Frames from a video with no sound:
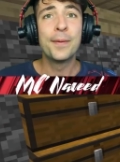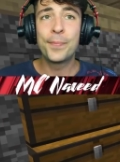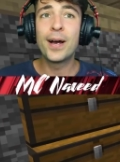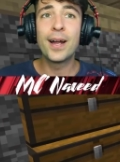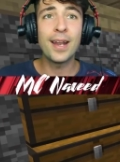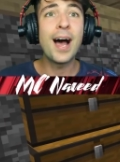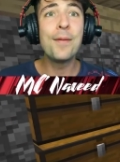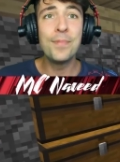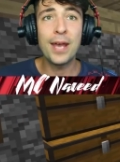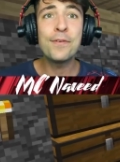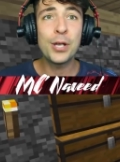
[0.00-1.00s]
but
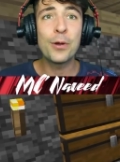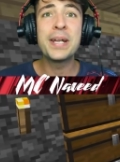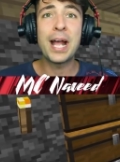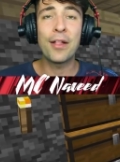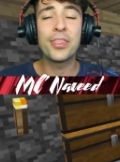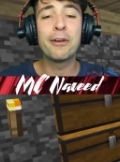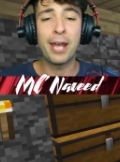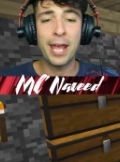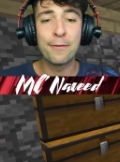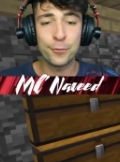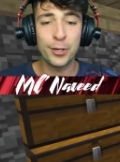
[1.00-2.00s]
I'm never going out there
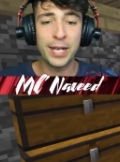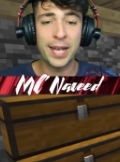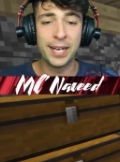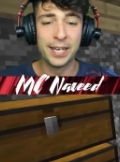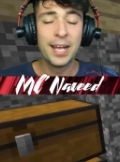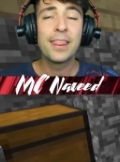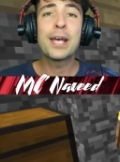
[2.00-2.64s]
ever again.